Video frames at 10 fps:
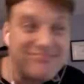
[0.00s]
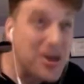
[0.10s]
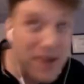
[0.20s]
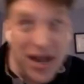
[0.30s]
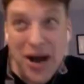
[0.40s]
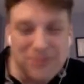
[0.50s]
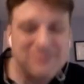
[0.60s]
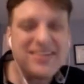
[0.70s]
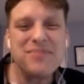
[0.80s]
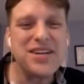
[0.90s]
here we go
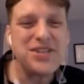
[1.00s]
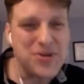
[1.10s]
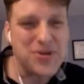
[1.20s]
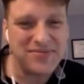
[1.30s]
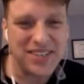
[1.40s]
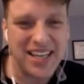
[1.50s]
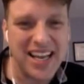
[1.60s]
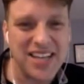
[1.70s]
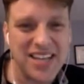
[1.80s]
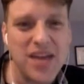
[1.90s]
i'm going to do it
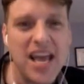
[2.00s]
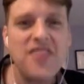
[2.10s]
okay so